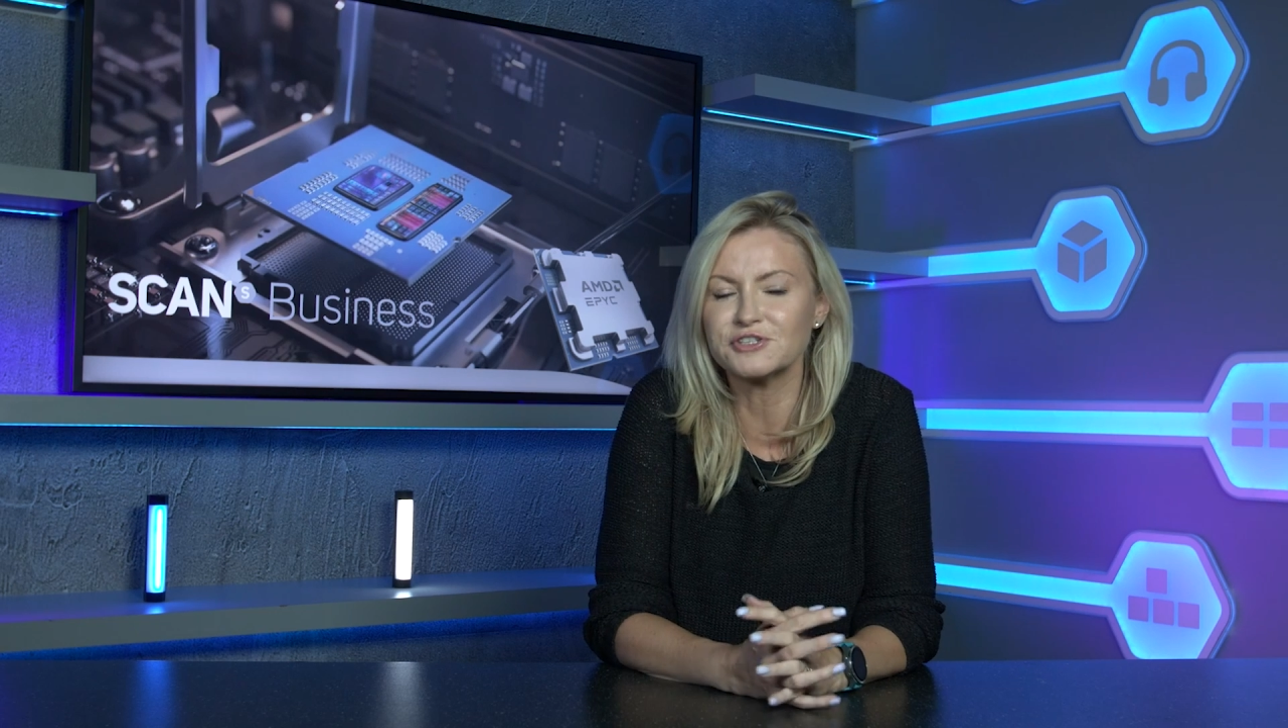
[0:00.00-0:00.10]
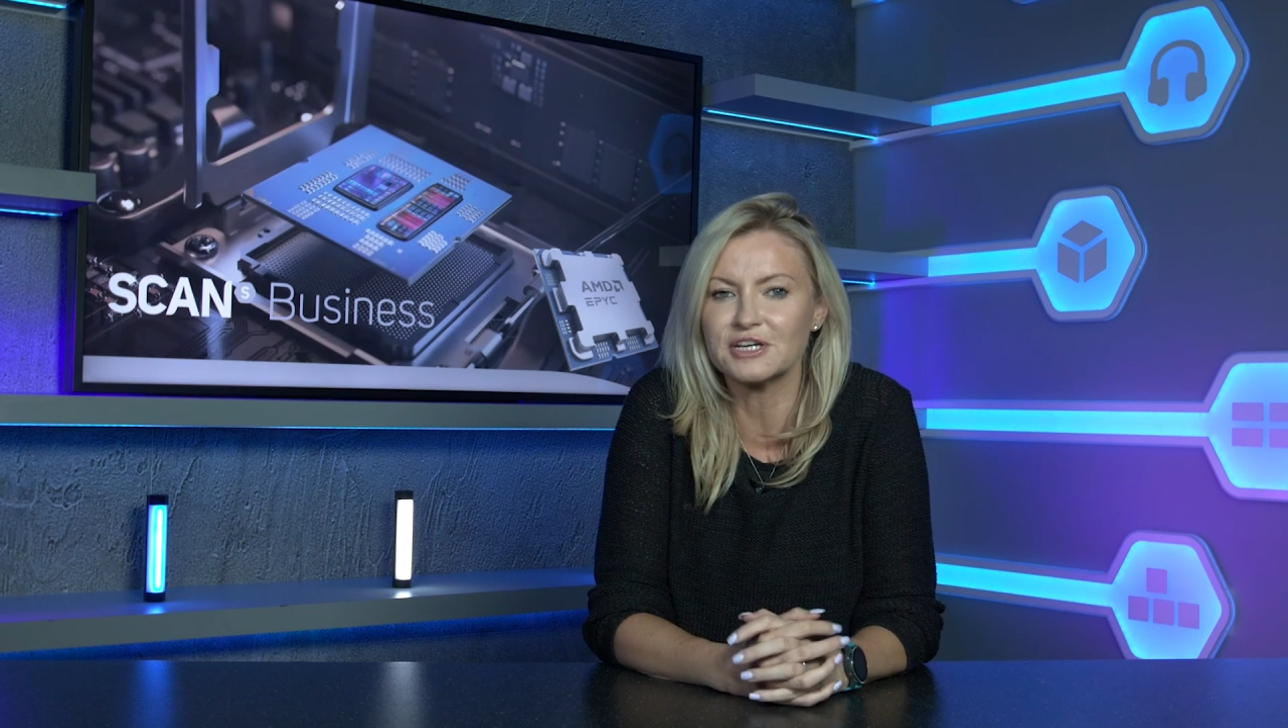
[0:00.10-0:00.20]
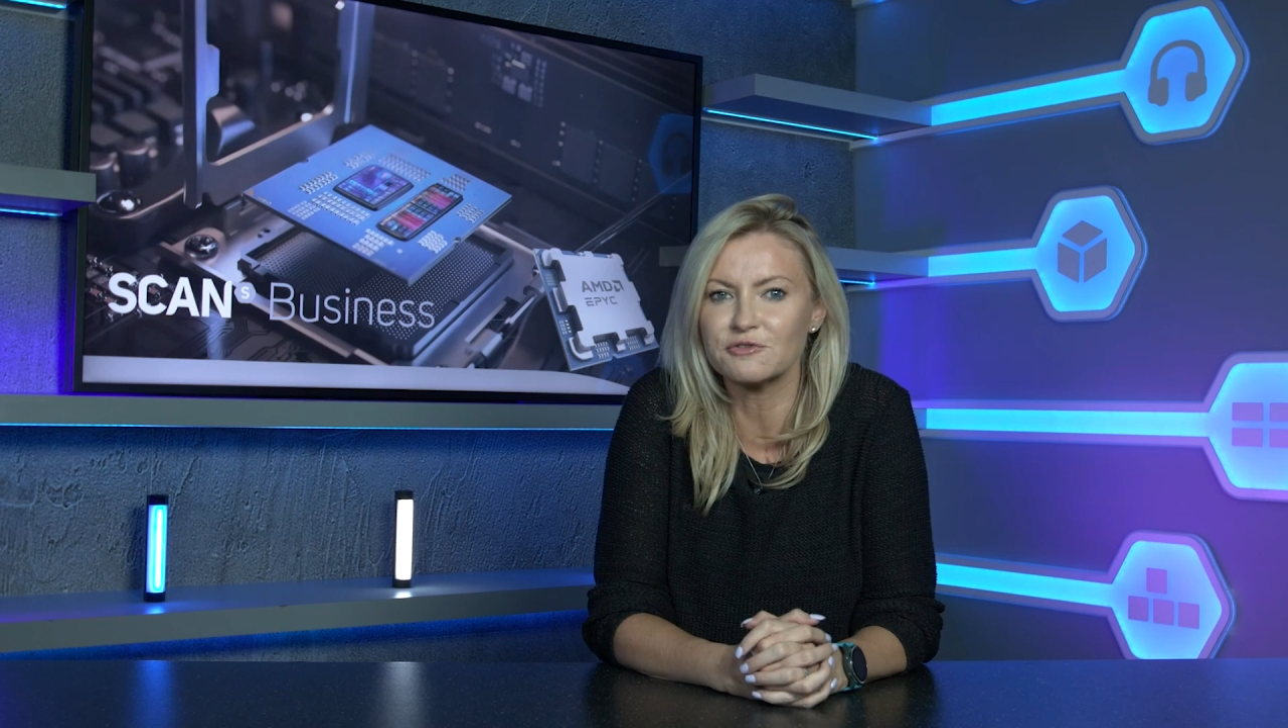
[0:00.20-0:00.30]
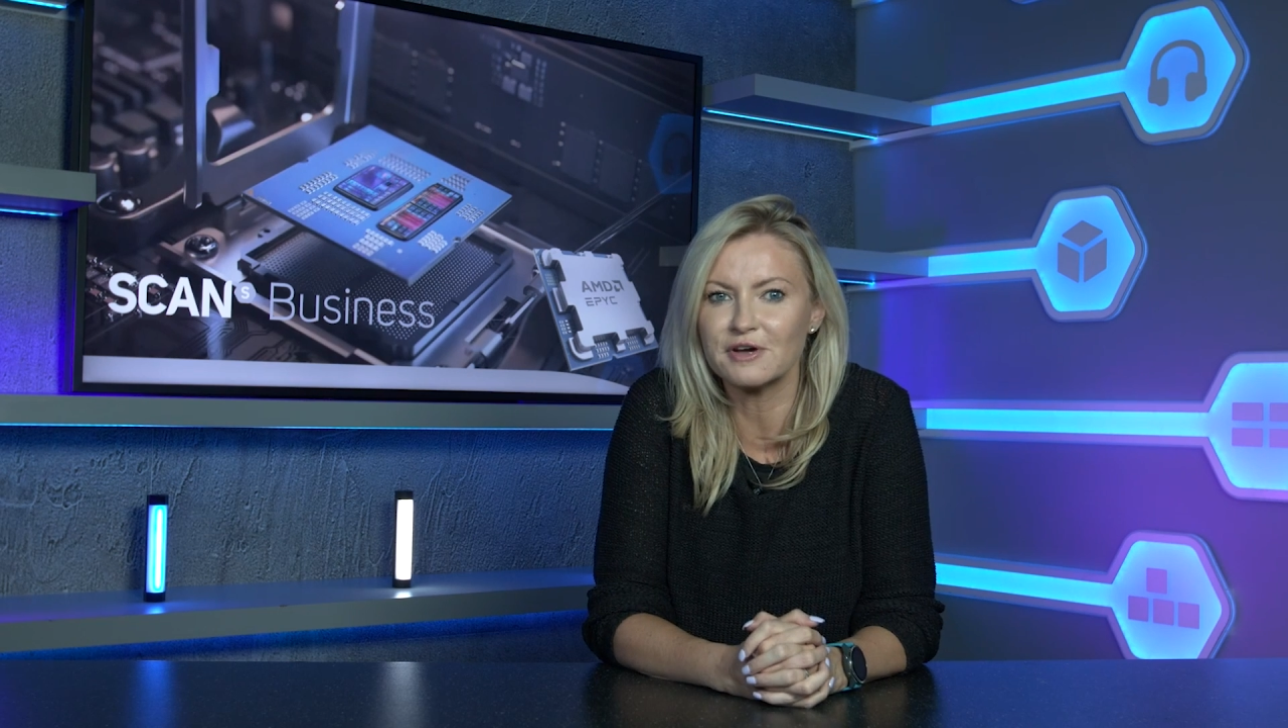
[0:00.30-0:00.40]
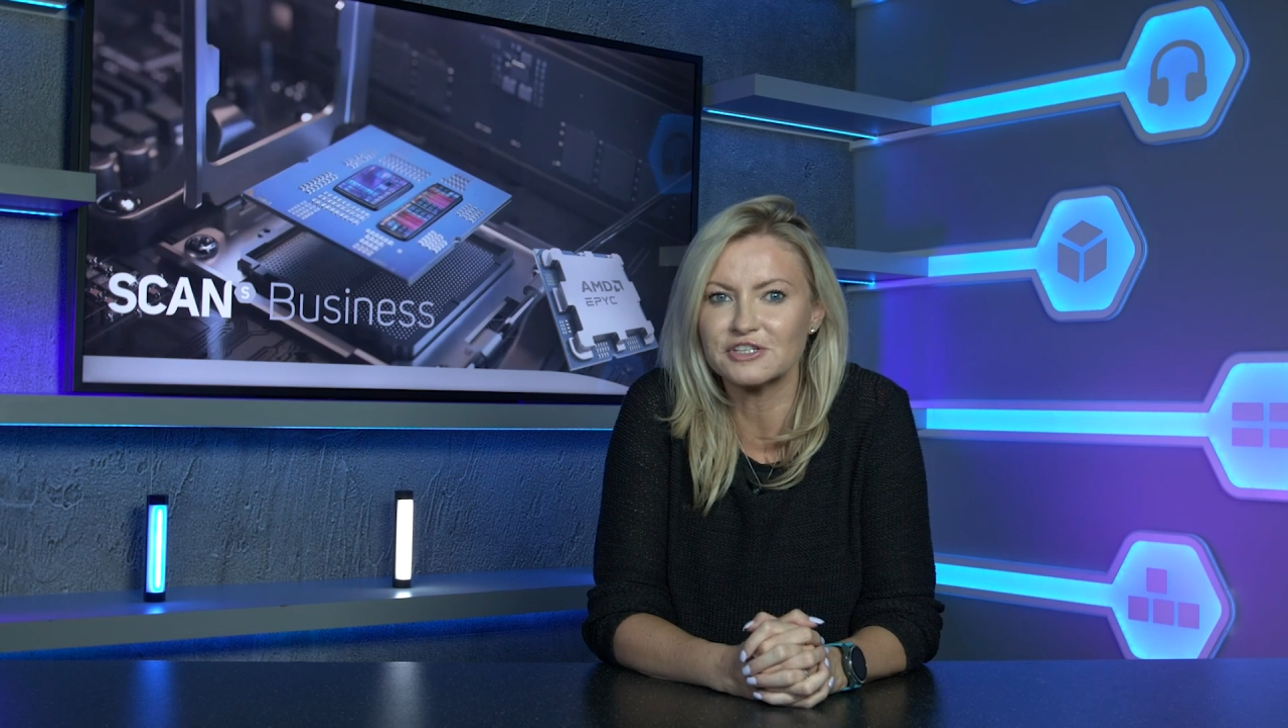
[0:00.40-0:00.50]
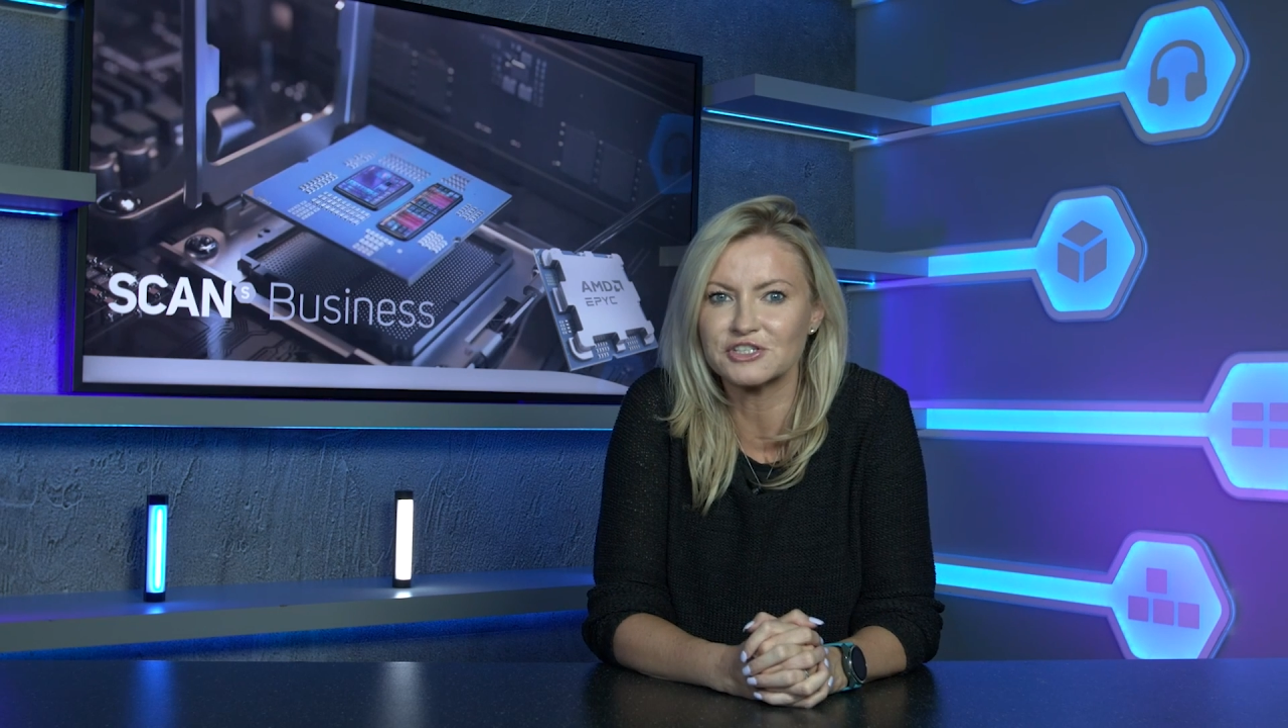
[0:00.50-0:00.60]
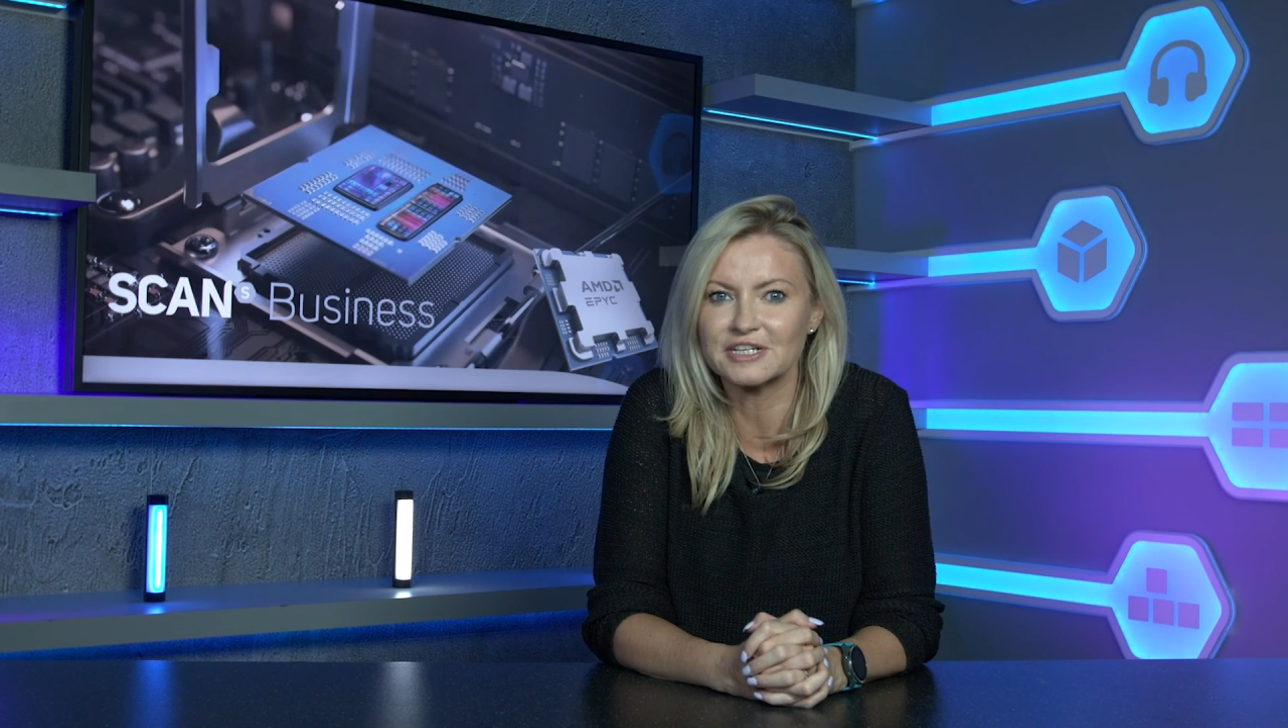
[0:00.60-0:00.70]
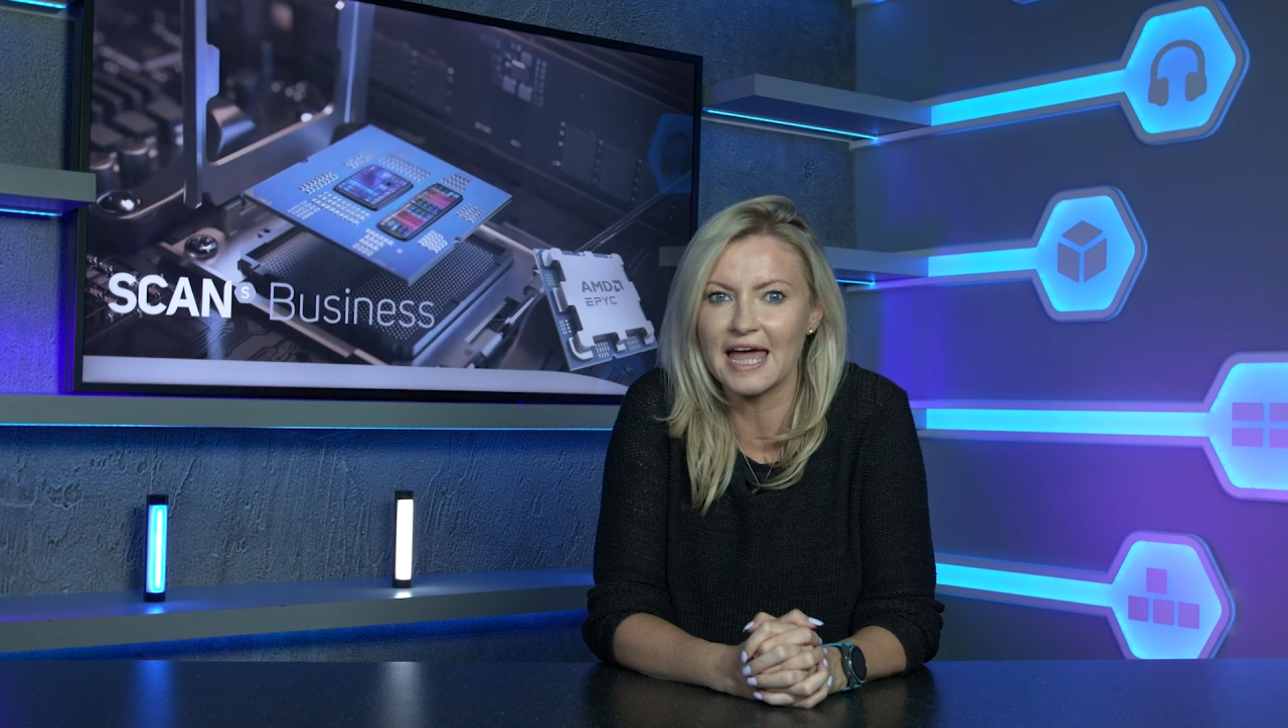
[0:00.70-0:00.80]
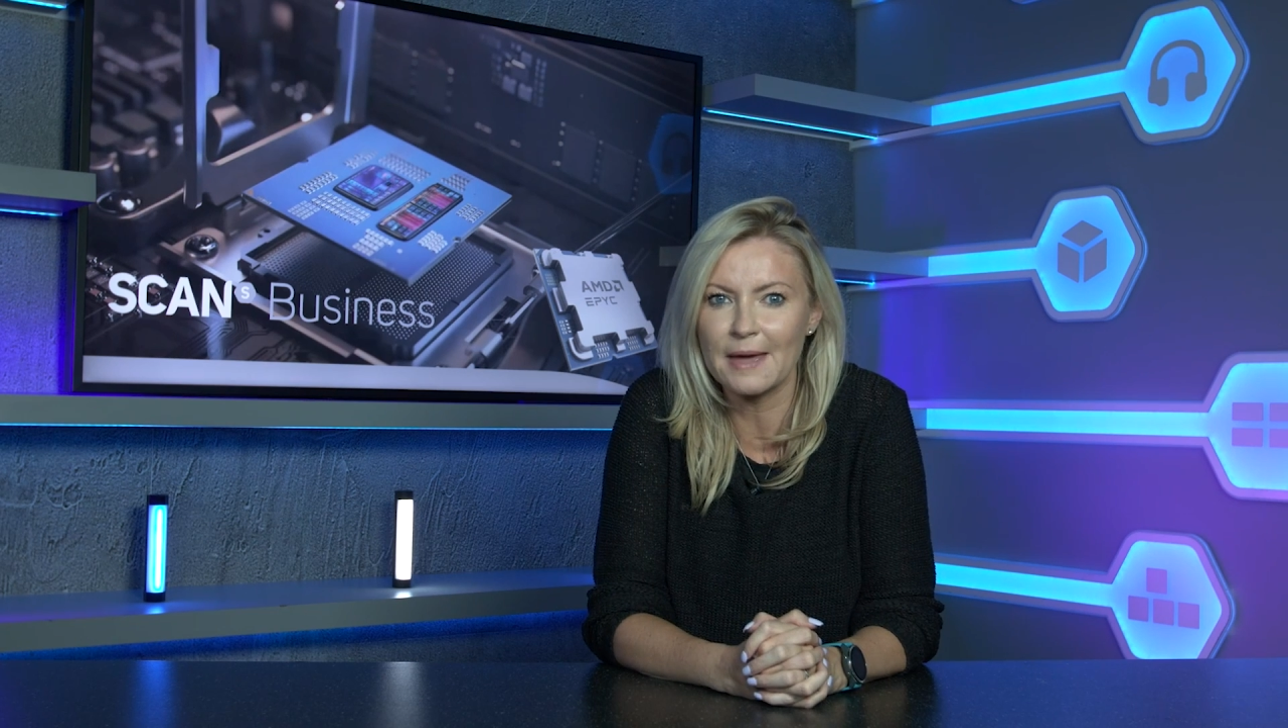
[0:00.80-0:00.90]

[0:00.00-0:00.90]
generation